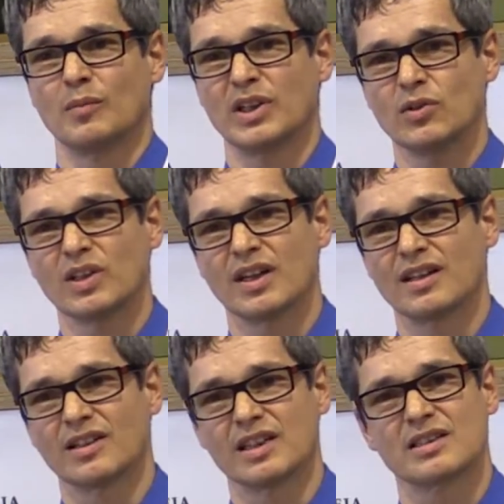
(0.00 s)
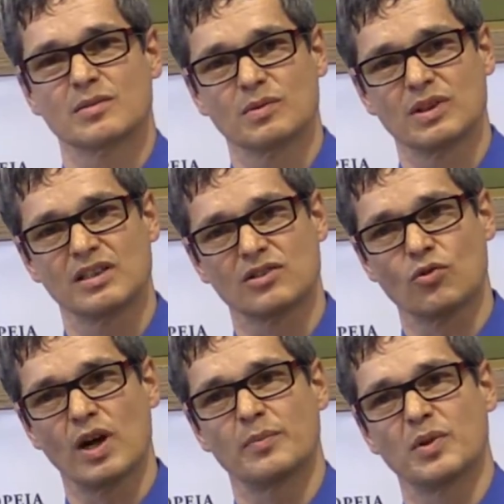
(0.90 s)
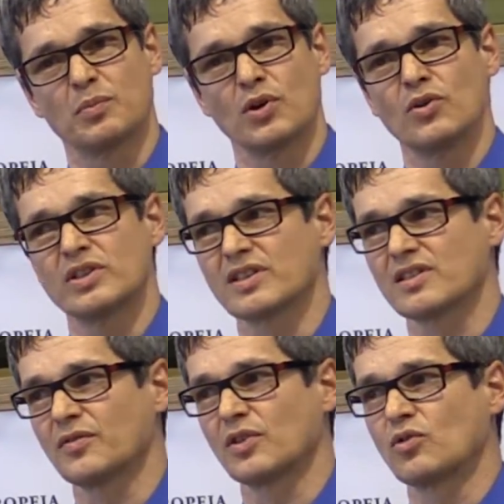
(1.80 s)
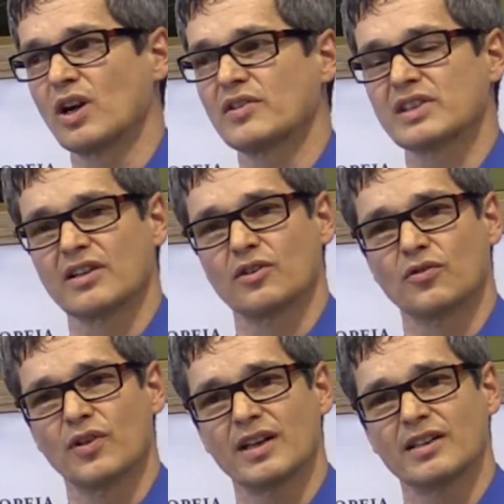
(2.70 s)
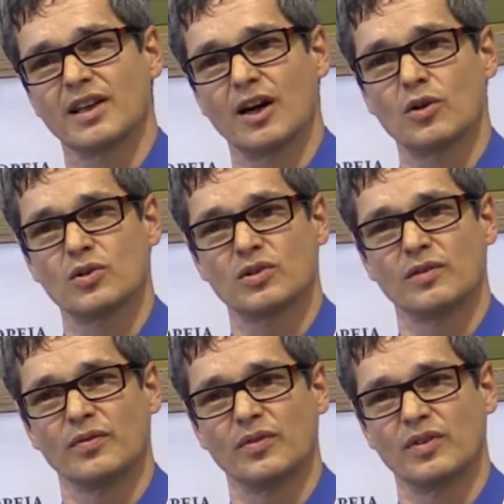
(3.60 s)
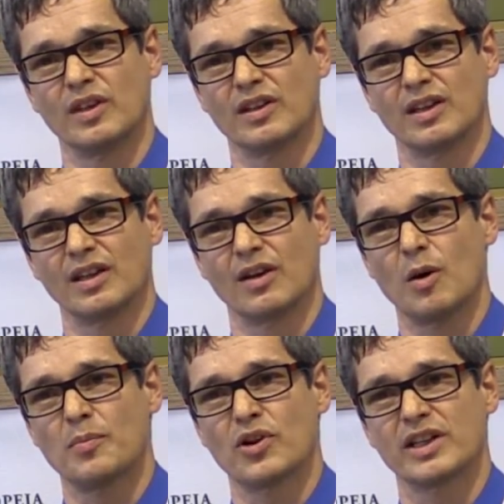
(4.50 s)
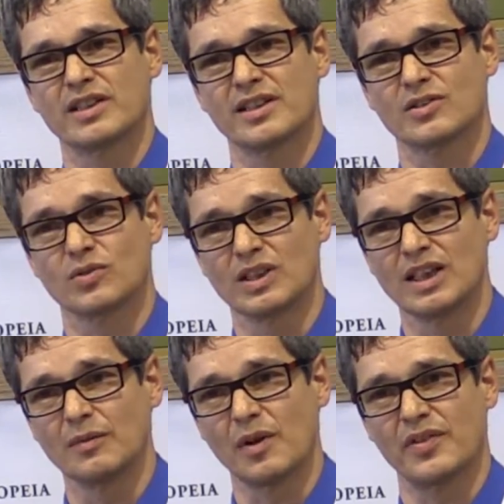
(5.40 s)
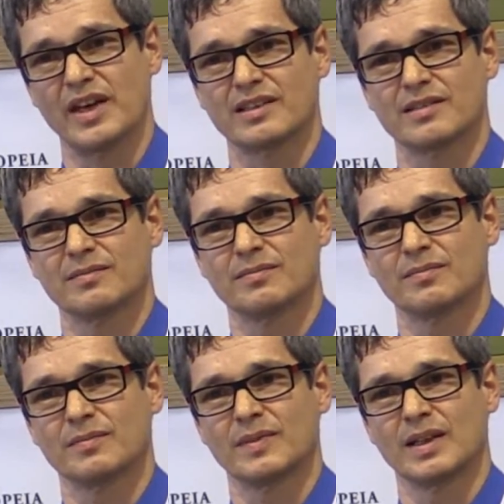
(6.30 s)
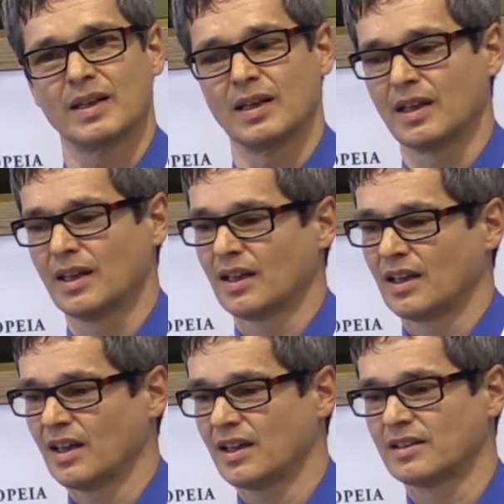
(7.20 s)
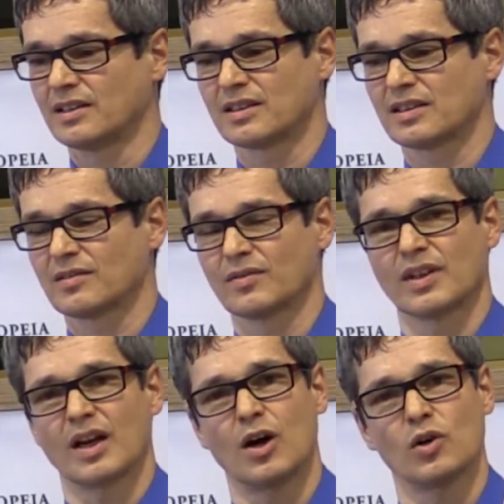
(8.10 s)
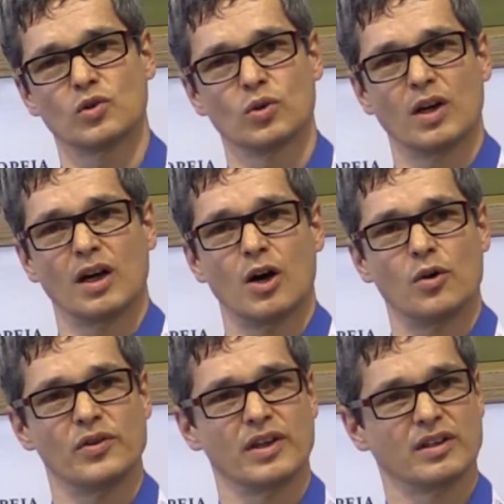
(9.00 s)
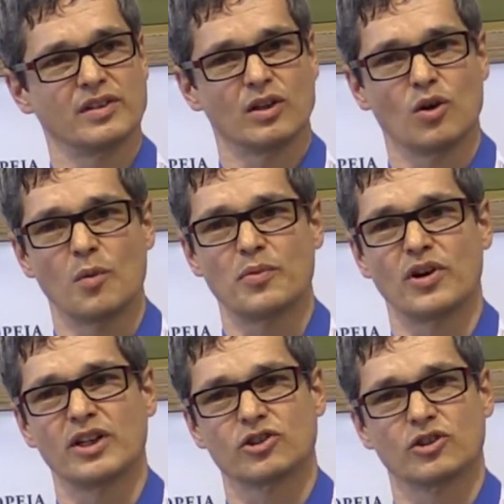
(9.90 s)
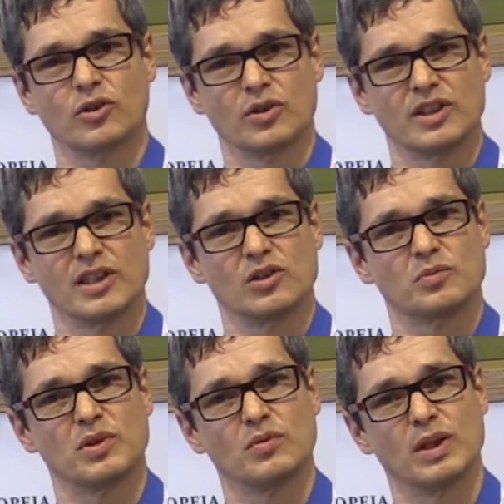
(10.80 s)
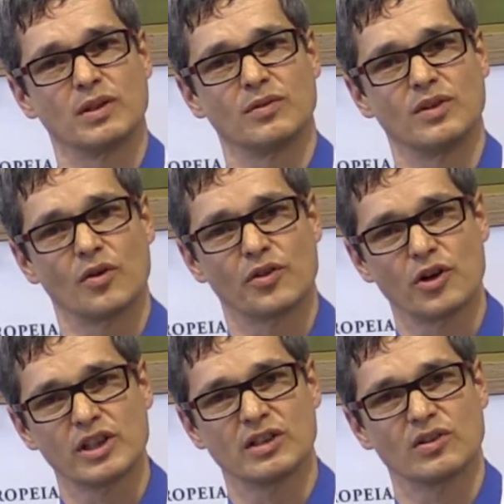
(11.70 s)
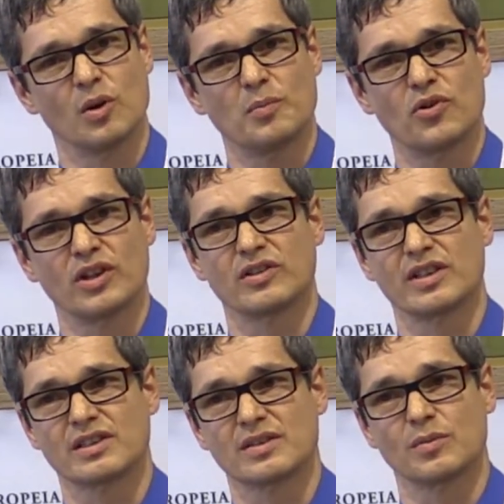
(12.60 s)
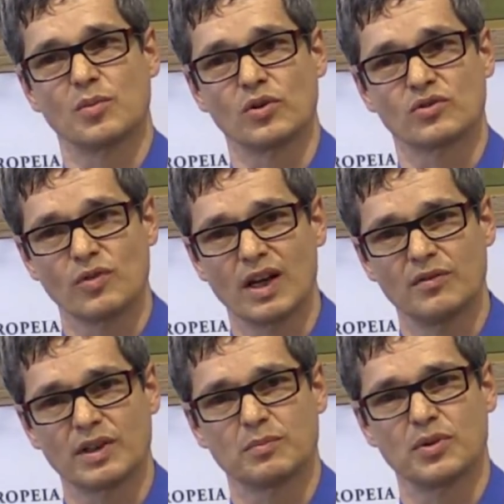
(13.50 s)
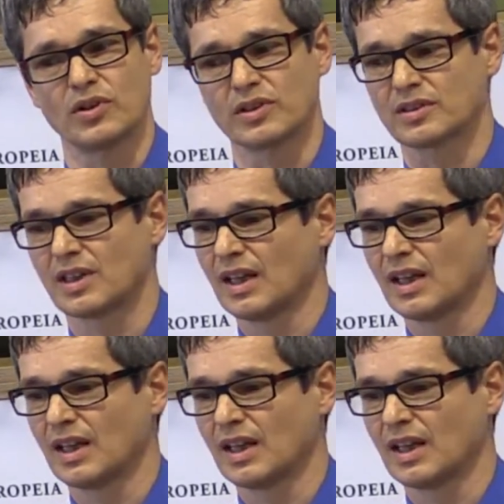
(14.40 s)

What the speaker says: But you can describe the process. If the drivers are not friendly, how the operator has to deal with that. And how the cooperation continues between the authority and the operator. That's the most relevant point.